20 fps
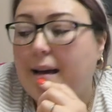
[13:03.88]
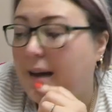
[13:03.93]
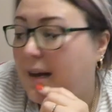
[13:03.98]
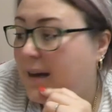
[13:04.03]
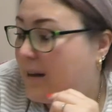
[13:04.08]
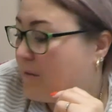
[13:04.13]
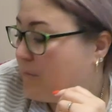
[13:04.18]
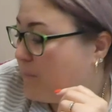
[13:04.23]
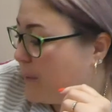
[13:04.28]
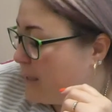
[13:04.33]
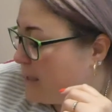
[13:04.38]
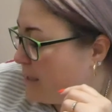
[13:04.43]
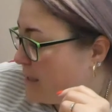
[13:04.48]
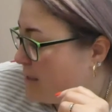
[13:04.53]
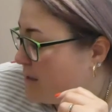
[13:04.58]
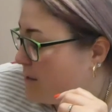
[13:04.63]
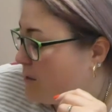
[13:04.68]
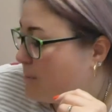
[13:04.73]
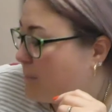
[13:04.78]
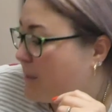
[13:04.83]
have been
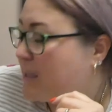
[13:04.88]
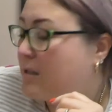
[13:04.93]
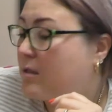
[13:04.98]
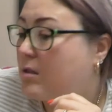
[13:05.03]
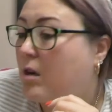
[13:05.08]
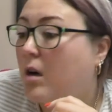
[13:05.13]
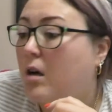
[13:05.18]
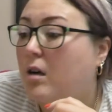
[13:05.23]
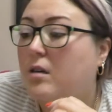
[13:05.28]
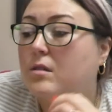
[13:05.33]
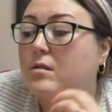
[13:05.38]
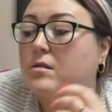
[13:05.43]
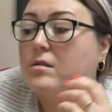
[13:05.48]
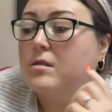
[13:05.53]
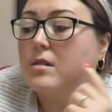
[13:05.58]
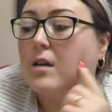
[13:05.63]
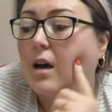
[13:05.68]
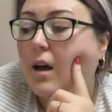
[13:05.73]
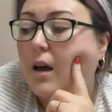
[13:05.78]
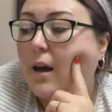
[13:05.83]
knitting on my
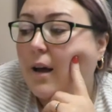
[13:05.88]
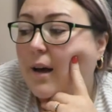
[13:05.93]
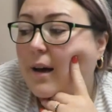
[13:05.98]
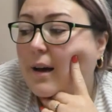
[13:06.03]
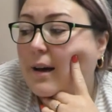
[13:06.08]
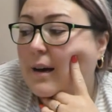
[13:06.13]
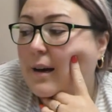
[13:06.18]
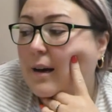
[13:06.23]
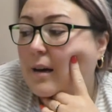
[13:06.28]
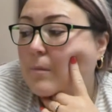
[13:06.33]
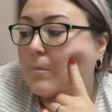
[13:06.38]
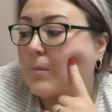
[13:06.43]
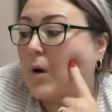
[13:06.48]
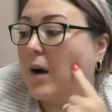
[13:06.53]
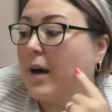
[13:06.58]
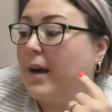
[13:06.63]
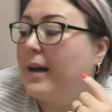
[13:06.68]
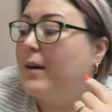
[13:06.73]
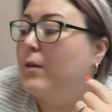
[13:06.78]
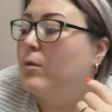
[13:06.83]
socks. Um,
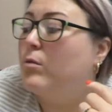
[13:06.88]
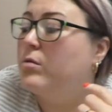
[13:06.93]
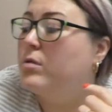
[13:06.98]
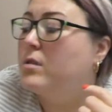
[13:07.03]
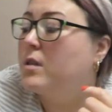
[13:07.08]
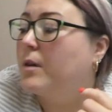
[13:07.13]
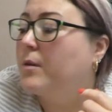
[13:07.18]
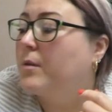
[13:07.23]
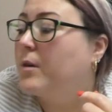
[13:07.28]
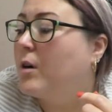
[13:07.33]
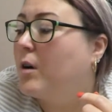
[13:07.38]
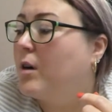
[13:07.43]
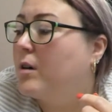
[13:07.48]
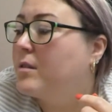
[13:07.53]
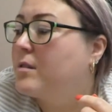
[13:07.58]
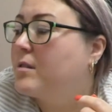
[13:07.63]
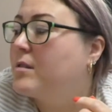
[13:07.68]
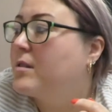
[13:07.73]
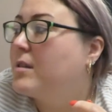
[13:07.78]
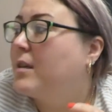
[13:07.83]
I also
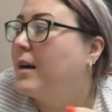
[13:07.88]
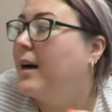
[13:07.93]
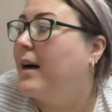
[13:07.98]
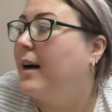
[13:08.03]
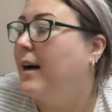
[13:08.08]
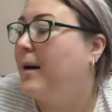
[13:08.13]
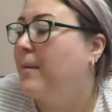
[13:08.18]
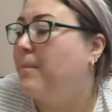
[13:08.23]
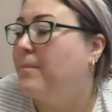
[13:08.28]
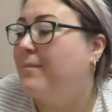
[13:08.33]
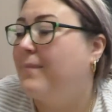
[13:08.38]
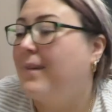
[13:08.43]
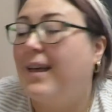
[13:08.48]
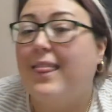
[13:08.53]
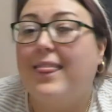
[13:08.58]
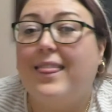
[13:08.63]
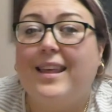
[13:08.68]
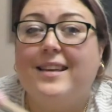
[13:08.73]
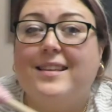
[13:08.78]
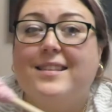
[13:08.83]
got um,
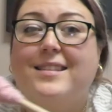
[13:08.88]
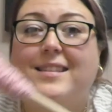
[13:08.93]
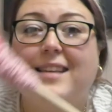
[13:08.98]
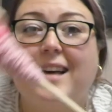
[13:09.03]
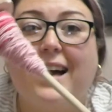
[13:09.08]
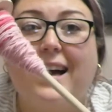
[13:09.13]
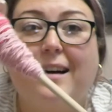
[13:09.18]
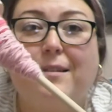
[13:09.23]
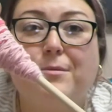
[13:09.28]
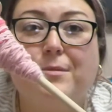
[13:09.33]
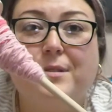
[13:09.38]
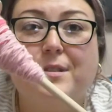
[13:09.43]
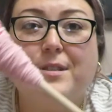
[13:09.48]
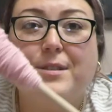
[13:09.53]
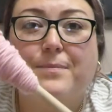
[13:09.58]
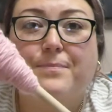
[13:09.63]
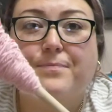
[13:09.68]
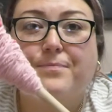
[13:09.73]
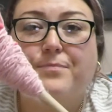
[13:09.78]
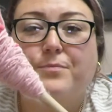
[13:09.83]
this
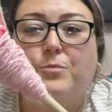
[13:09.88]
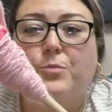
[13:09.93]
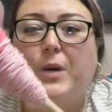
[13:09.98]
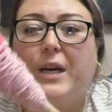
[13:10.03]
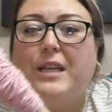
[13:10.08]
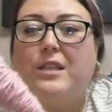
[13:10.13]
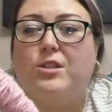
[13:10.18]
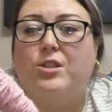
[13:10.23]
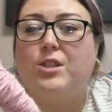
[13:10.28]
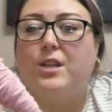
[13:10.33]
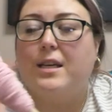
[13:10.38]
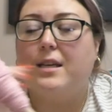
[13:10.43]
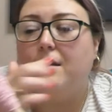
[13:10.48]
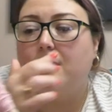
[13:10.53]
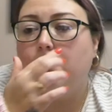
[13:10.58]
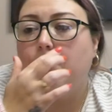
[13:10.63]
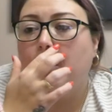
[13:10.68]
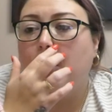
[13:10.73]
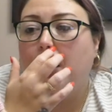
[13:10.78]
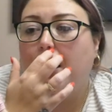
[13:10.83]
out, which
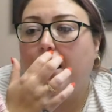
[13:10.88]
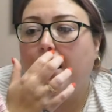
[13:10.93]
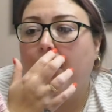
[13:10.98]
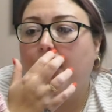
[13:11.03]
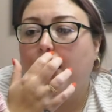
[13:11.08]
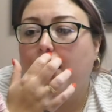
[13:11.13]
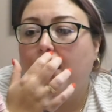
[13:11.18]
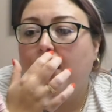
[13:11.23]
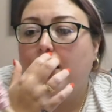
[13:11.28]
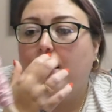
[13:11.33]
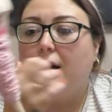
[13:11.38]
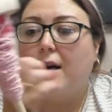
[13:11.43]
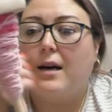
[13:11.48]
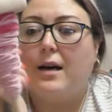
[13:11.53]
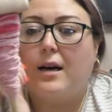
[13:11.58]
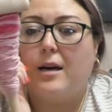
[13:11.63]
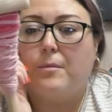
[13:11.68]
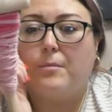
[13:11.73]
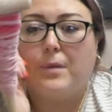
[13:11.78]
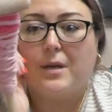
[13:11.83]
is my
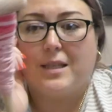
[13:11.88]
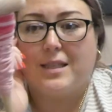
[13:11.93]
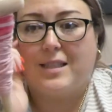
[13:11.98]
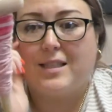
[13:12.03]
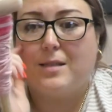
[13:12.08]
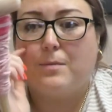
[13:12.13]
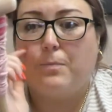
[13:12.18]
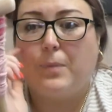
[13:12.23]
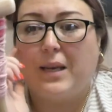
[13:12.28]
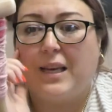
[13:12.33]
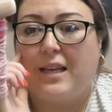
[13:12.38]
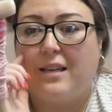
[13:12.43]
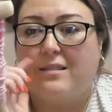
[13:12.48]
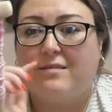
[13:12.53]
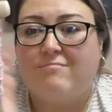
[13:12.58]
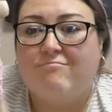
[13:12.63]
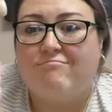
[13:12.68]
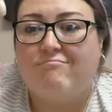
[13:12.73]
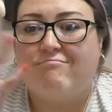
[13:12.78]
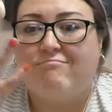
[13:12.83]
um,
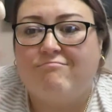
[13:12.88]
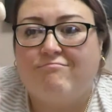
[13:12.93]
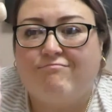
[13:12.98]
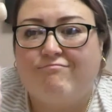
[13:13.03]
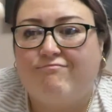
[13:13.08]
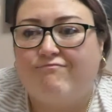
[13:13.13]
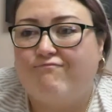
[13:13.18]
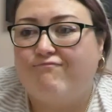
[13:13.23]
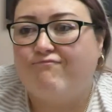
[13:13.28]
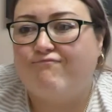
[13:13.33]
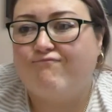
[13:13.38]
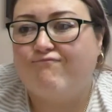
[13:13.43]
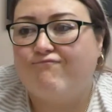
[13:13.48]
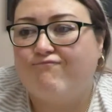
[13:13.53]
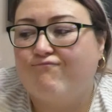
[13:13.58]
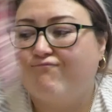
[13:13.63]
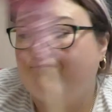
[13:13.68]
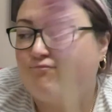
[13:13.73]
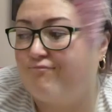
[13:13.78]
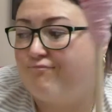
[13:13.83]
spinning
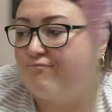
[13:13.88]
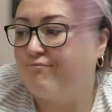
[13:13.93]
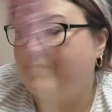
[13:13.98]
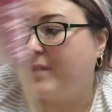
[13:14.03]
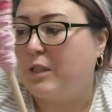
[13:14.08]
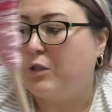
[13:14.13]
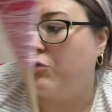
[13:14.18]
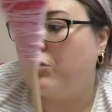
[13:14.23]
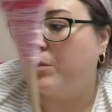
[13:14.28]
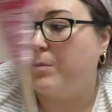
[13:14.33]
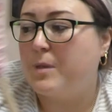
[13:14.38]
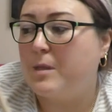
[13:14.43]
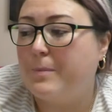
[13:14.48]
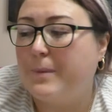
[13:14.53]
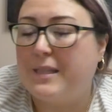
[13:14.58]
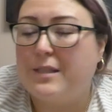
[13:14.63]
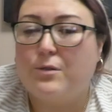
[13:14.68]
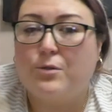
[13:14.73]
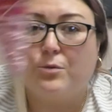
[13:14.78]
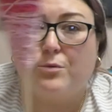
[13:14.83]
drop
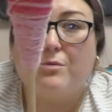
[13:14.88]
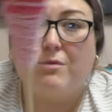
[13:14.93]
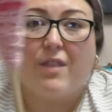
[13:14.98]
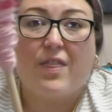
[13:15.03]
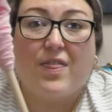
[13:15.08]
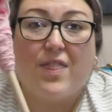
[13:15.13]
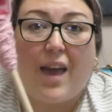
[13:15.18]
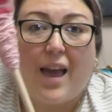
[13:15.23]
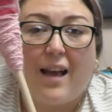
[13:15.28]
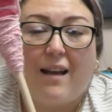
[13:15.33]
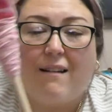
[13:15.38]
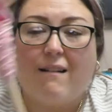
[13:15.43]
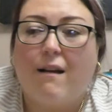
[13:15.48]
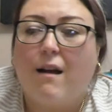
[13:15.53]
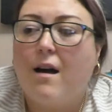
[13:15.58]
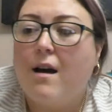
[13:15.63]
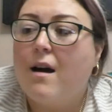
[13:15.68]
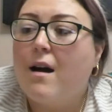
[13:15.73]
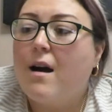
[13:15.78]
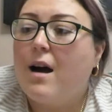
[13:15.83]
spindle thing.
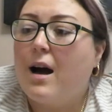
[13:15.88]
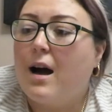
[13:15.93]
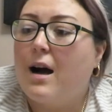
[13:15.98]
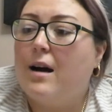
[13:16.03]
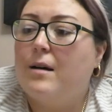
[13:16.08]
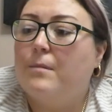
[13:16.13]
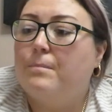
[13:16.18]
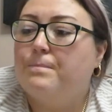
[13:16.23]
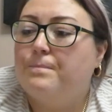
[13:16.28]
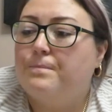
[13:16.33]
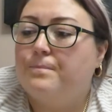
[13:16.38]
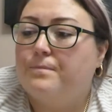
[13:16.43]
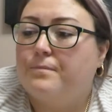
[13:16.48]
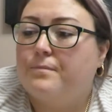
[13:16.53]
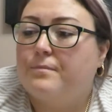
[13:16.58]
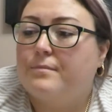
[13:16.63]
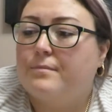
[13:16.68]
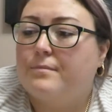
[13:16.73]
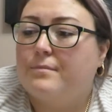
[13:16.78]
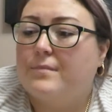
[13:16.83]
Um,
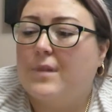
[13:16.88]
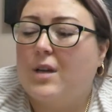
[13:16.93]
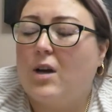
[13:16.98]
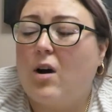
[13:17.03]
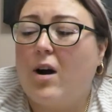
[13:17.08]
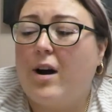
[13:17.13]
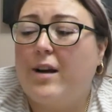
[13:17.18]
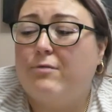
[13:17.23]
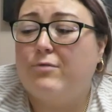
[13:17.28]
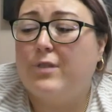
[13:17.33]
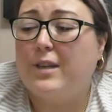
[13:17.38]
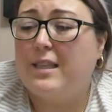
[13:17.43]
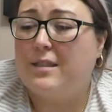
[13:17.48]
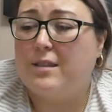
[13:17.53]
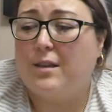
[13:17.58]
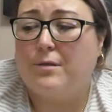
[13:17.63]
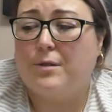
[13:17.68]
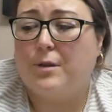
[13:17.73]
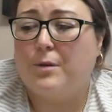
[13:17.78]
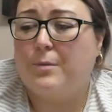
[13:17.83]
I really
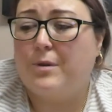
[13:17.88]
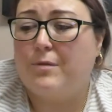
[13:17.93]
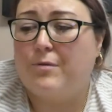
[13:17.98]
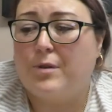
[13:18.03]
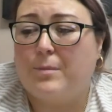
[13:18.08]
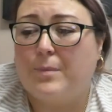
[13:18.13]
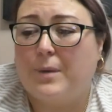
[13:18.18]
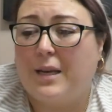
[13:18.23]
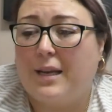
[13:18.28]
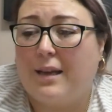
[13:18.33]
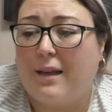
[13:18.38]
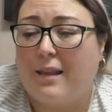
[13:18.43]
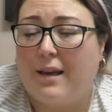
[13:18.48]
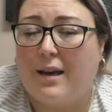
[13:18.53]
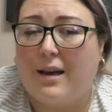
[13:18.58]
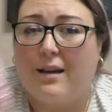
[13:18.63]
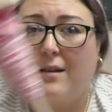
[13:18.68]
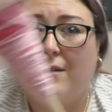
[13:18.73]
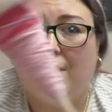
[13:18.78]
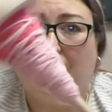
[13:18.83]
don't know whether I'm going to get the
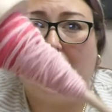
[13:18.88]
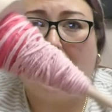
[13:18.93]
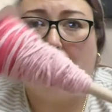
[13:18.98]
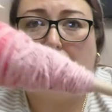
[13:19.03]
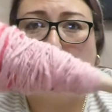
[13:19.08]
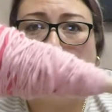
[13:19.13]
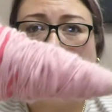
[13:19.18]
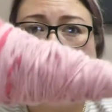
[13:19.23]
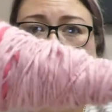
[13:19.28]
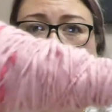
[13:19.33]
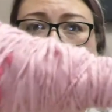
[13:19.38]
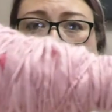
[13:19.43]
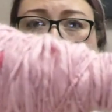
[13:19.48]
hang of it, but